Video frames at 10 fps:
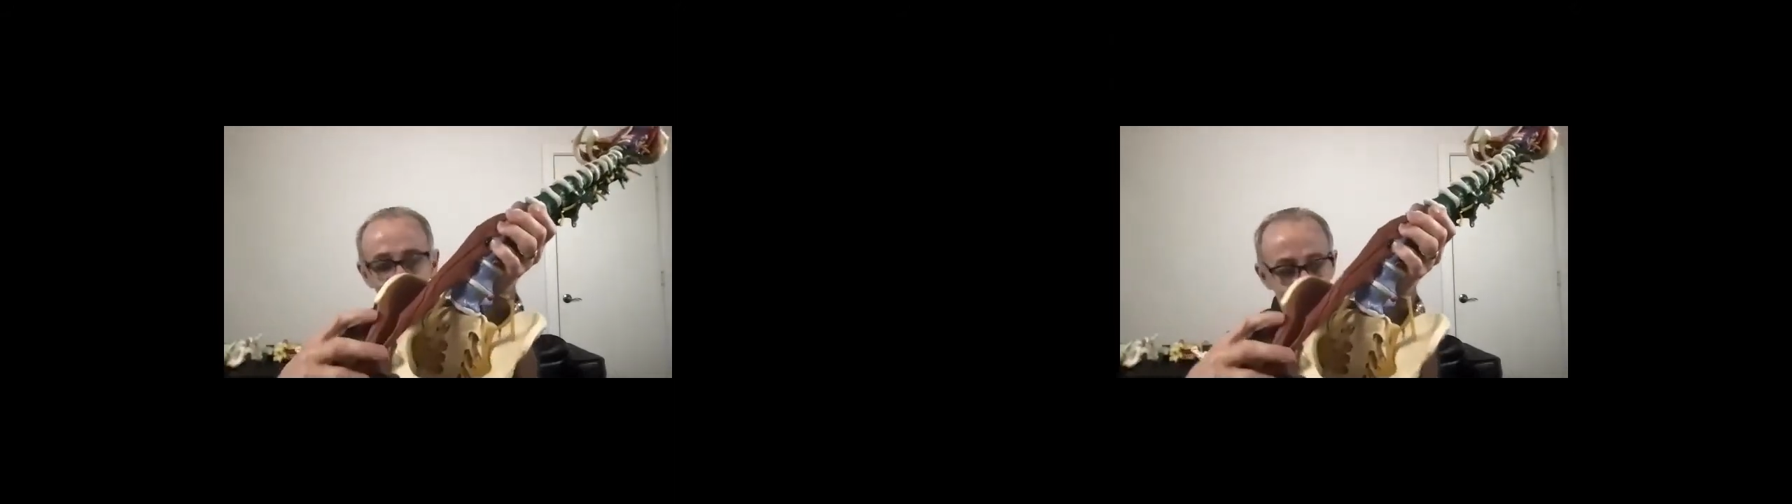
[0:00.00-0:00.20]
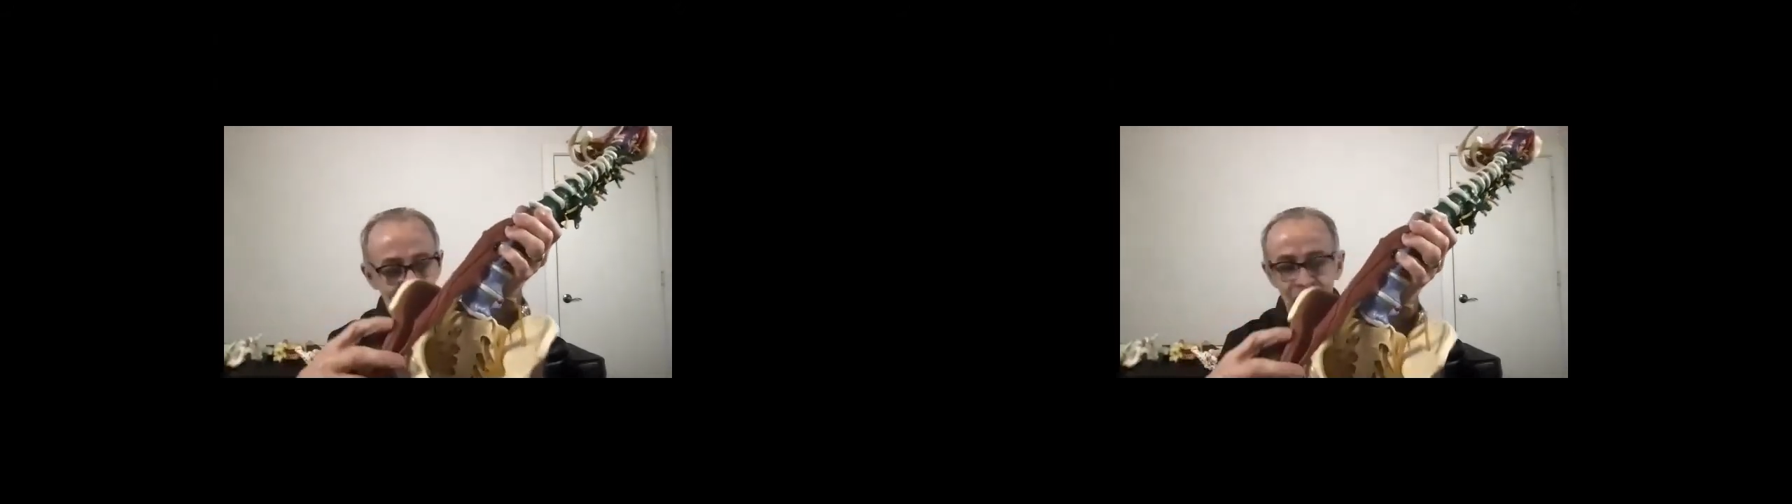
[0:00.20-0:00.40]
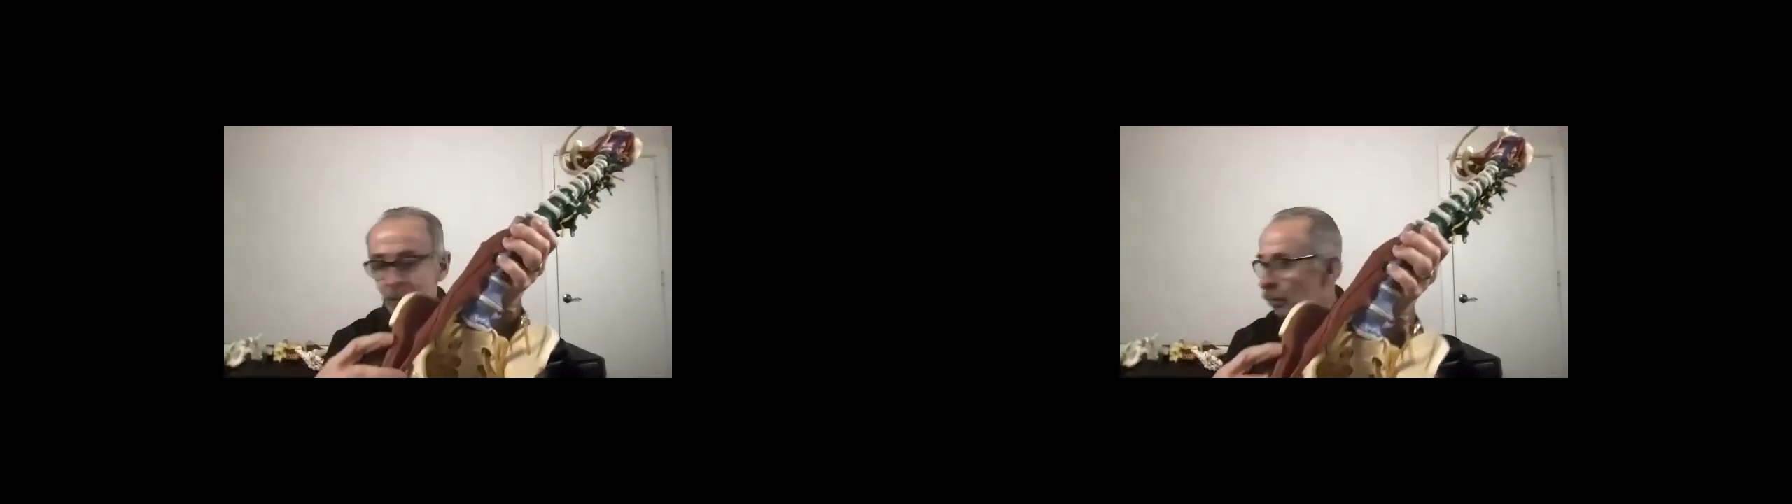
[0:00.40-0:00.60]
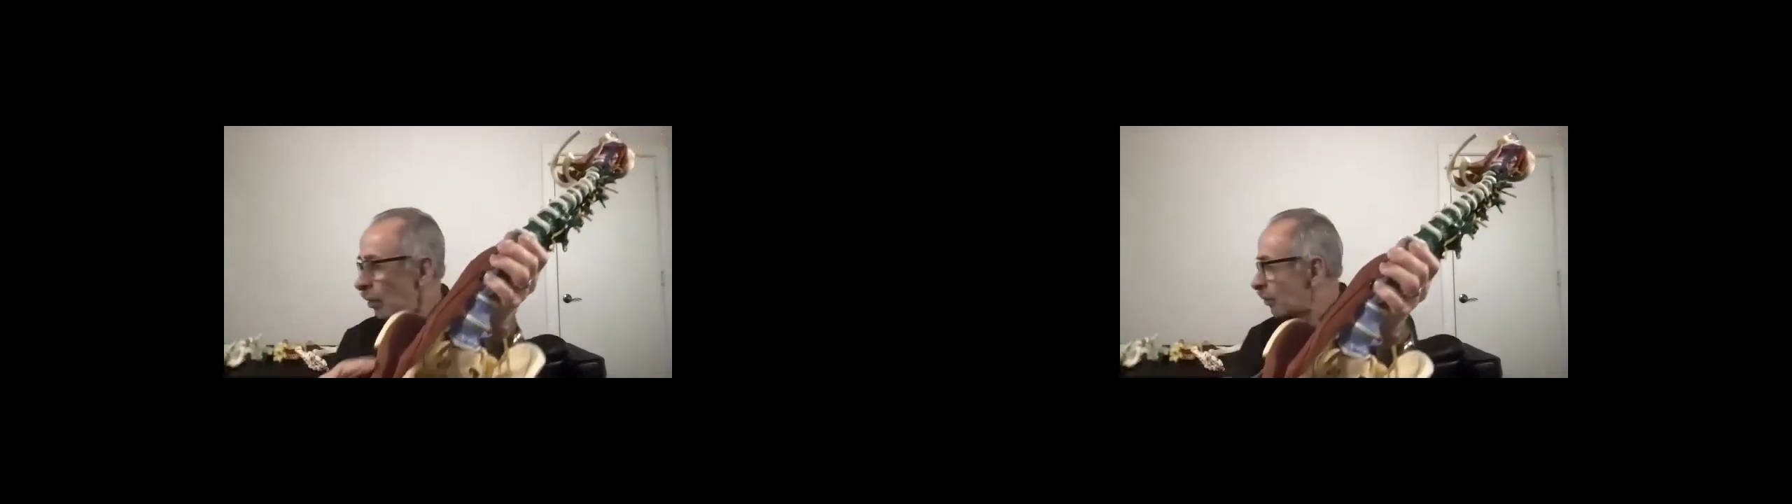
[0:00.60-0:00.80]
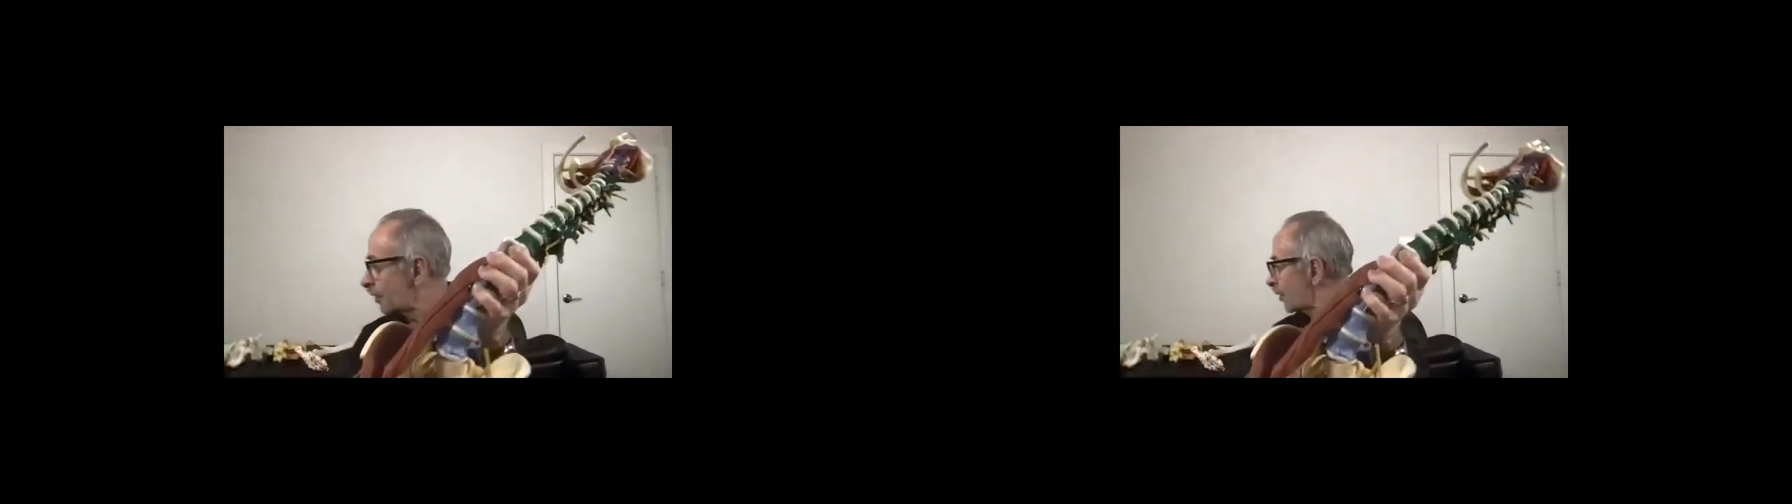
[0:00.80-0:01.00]
And so what
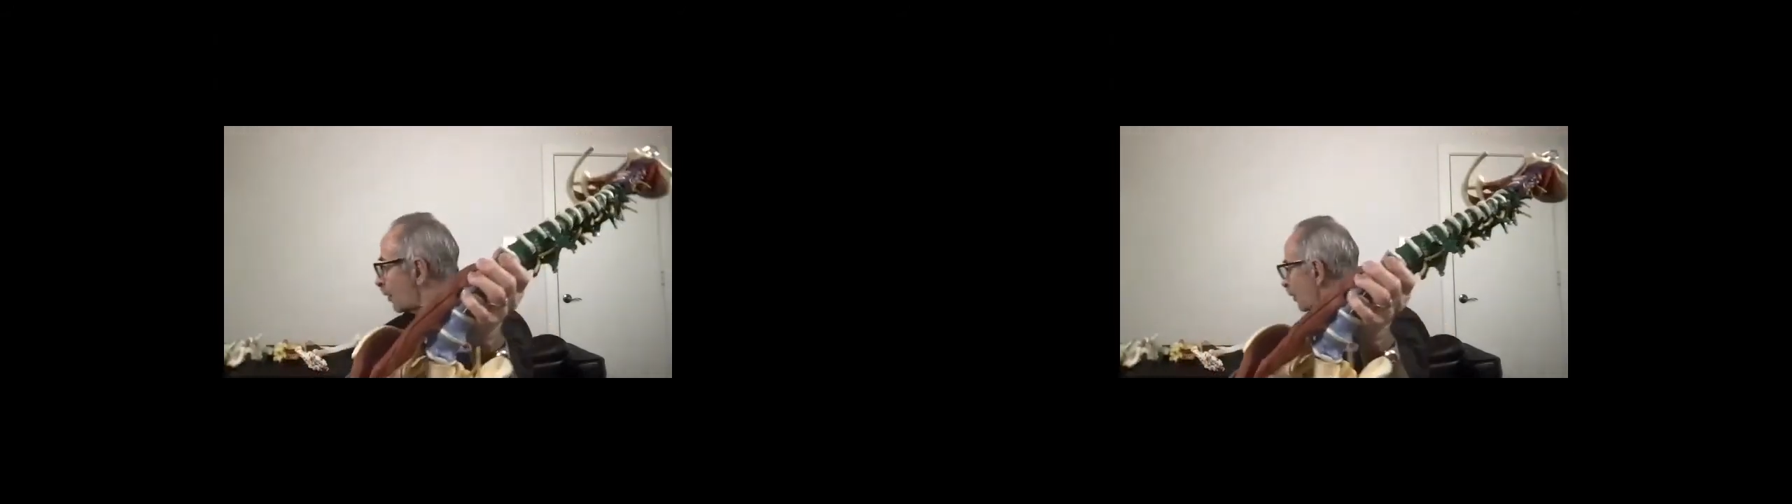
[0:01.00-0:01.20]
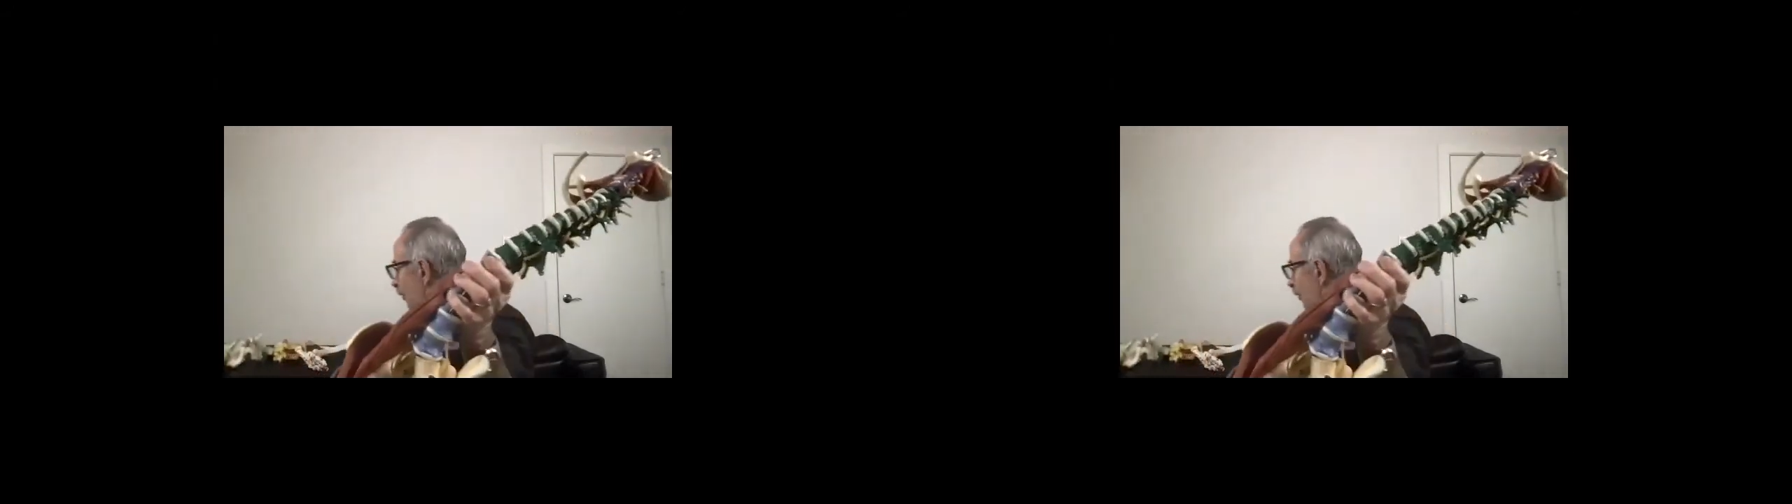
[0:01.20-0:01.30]
was scarred